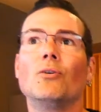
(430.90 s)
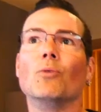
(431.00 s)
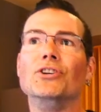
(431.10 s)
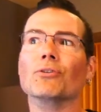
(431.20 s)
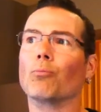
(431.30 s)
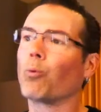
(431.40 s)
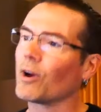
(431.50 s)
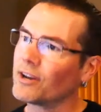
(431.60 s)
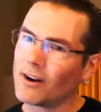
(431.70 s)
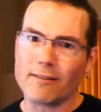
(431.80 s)
when you're
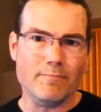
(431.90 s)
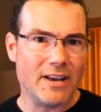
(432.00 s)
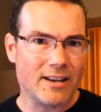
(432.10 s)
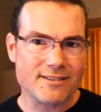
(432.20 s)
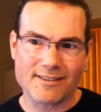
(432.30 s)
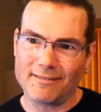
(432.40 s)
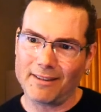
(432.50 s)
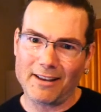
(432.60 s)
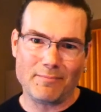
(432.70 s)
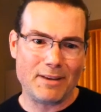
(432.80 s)
working on a mix
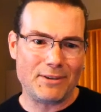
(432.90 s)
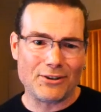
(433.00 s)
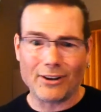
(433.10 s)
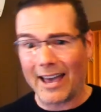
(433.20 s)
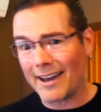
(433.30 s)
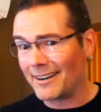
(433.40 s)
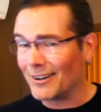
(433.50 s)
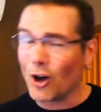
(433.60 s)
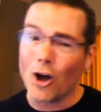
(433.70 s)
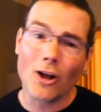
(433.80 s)
and maybe you're at it
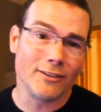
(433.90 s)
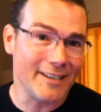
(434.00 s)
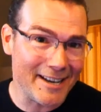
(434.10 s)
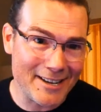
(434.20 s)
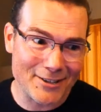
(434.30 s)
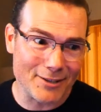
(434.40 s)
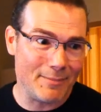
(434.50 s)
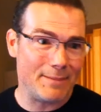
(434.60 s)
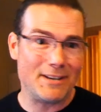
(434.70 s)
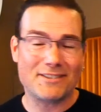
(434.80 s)
all day, or
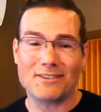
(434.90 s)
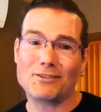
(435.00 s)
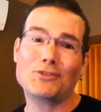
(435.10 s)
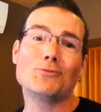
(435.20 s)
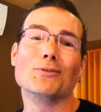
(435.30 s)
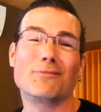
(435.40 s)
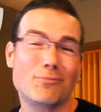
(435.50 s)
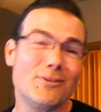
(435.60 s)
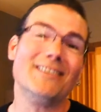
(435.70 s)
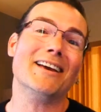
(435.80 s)
maybe it's a 2 or
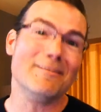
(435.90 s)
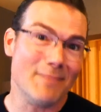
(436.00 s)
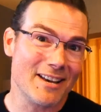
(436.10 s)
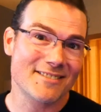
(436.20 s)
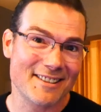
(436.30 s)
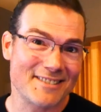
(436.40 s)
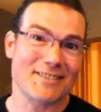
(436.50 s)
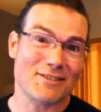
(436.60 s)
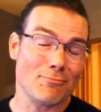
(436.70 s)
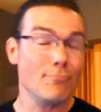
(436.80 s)
3 day mix because
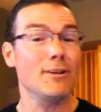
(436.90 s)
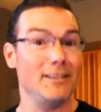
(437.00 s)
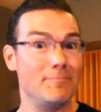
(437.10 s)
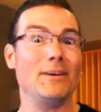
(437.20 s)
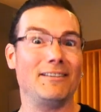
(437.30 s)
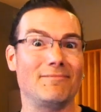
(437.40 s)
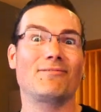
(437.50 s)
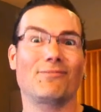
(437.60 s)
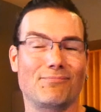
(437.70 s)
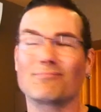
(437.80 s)
it's a really big
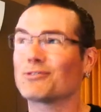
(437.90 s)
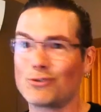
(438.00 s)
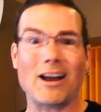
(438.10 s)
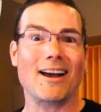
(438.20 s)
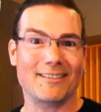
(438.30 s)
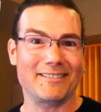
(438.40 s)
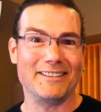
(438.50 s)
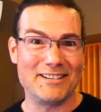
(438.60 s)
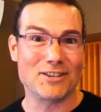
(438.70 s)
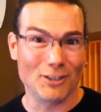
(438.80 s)
track that
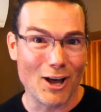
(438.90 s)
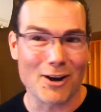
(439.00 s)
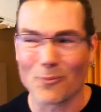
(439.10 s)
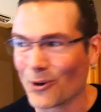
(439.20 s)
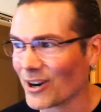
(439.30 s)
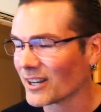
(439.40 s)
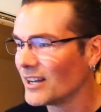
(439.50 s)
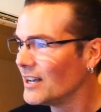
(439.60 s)
needs a lot of work,